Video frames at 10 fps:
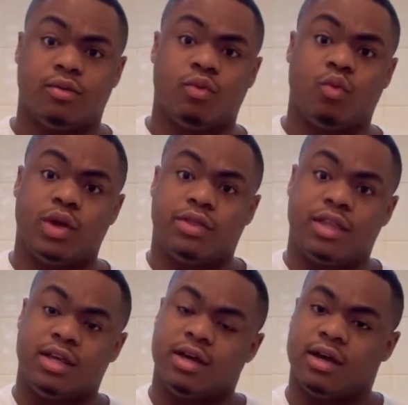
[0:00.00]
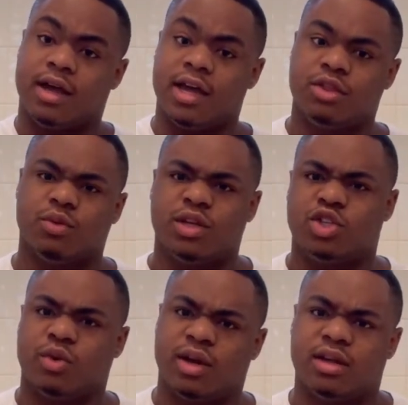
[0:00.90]
with the A3
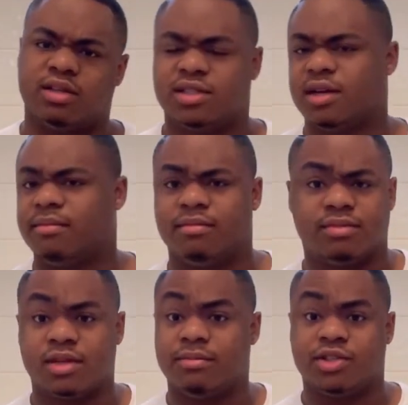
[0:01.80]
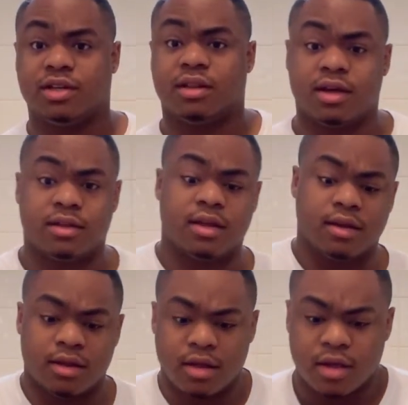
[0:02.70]
trans, some shit
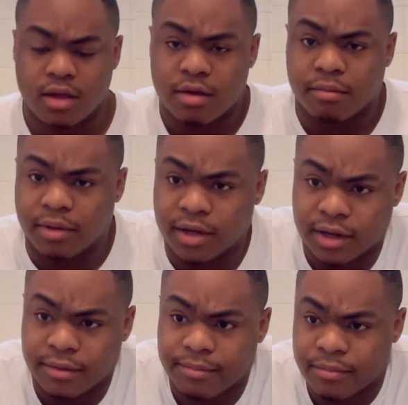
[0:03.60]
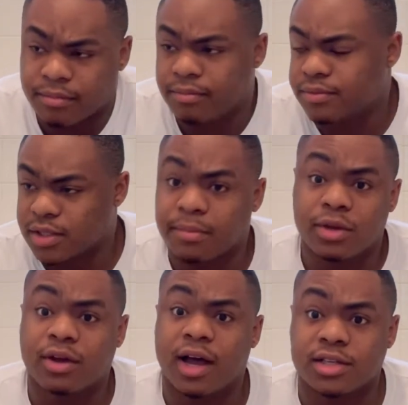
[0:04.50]
like that. But some of
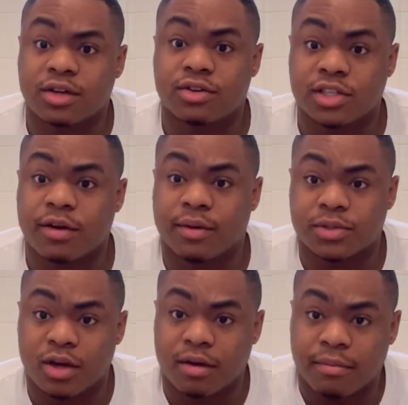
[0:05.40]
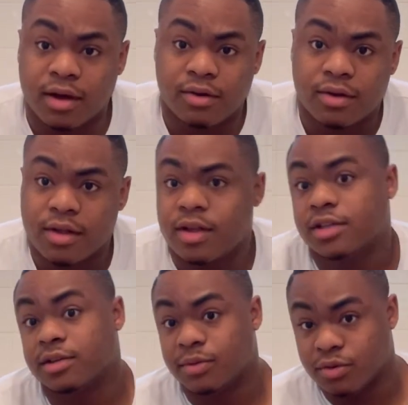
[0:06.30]
you guys understand what I'm talking about,
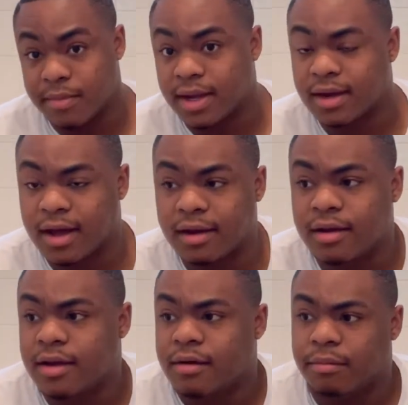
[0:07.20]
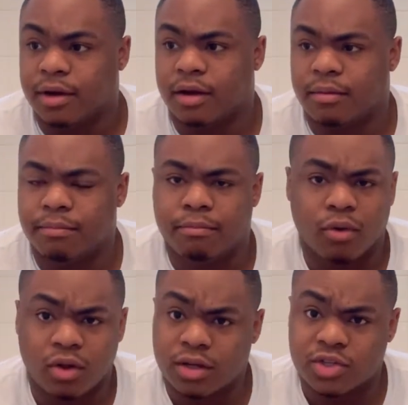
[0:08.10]
some of you may not. But
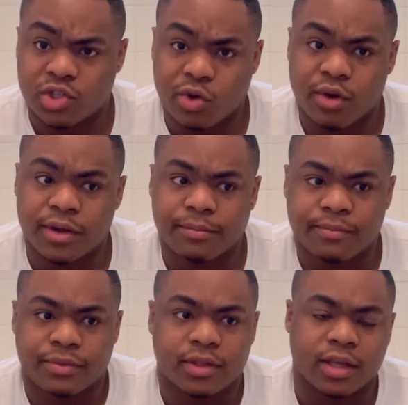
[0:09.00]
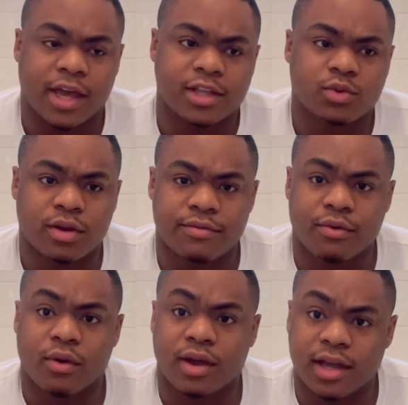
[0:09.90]
moral of the story, the
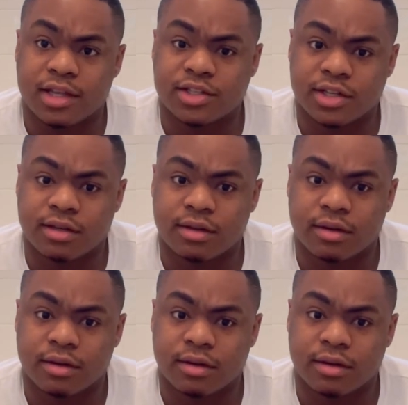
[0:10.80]
K24 engine